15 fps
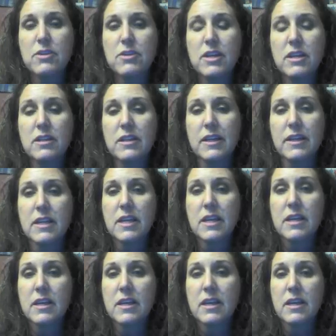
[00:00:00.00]
you can click
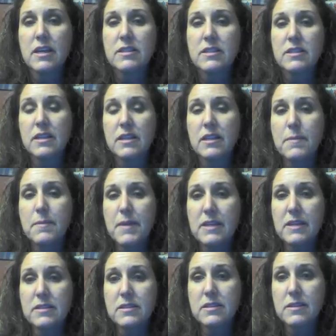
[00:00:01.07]

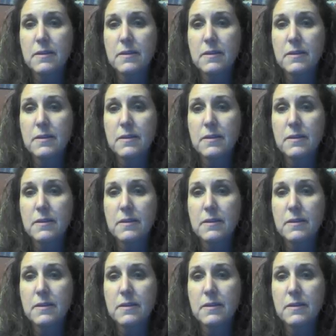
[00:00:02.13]
syllabus,